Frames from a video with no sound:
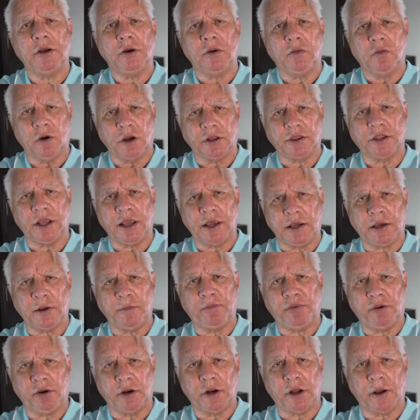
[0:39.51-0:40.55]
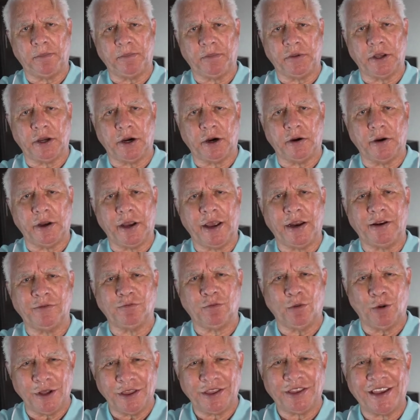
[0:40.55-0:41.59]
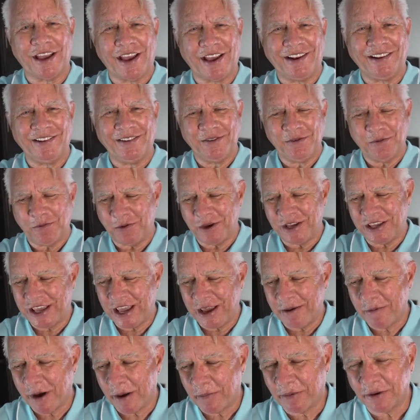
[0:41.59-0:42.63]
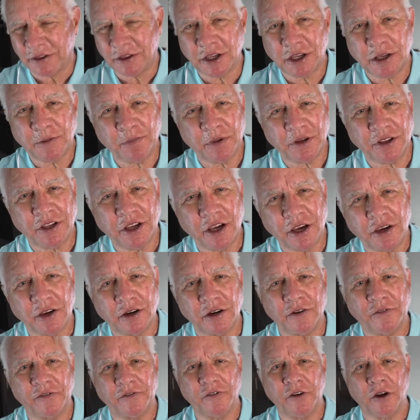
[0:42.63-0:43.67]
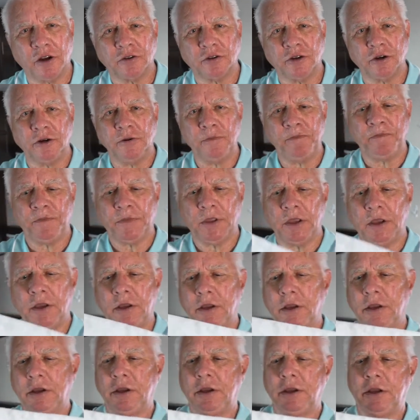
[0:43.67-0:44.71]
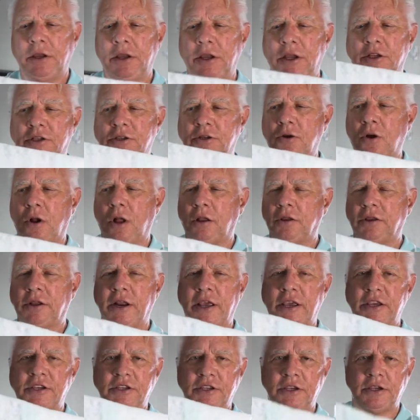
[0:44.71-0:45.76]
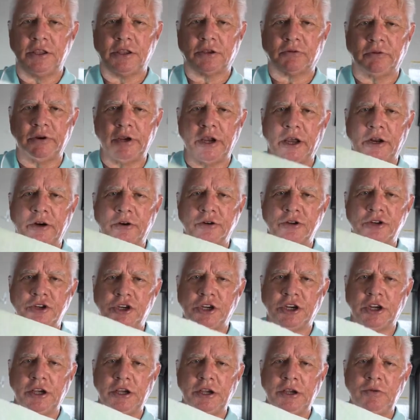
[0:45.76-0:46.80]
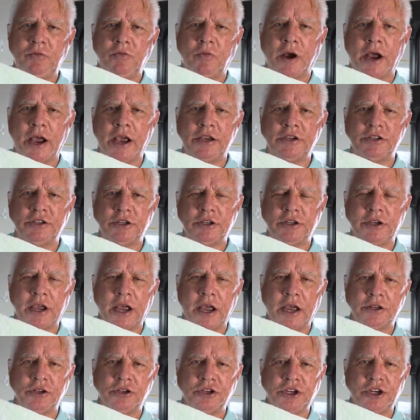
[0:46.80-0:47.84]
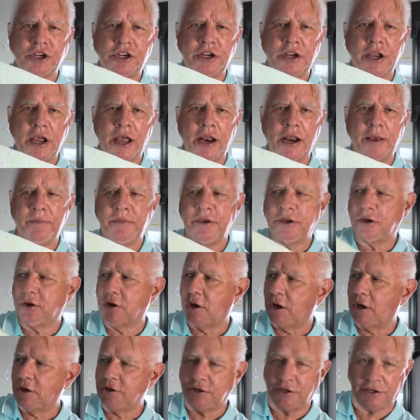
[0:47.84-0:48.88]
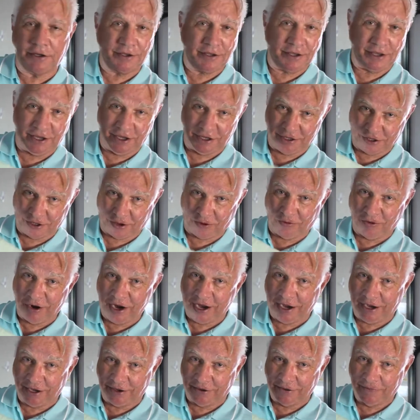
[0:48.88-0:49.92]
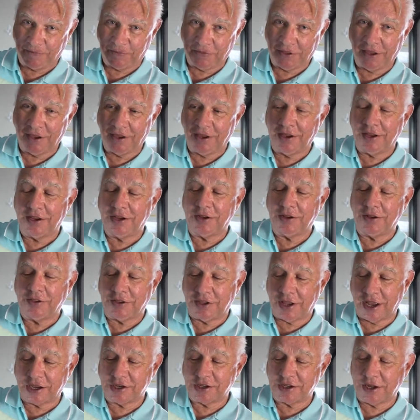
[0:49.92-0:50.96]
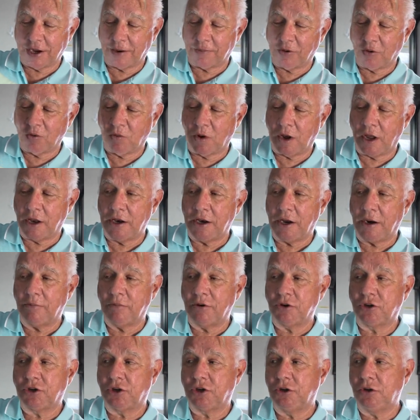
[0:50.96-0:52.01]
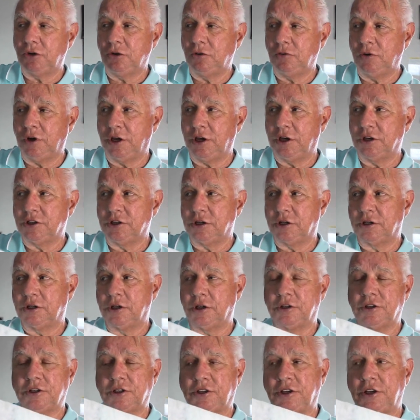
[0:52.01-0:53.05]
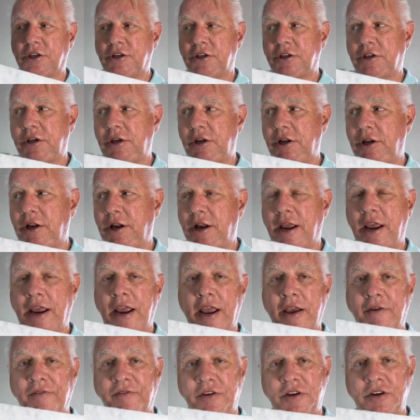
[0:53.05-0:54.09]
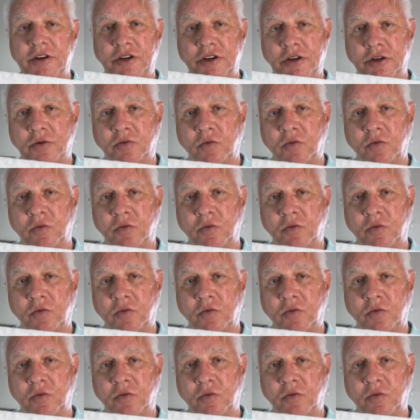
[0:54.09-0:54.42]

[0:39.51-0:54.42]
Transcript: what they could put up there. And with that, we came up with this particular filter. It's called an AC-300G. Why has it got G on it? Because it's green. That's number one. Number two is it's 16.5 inches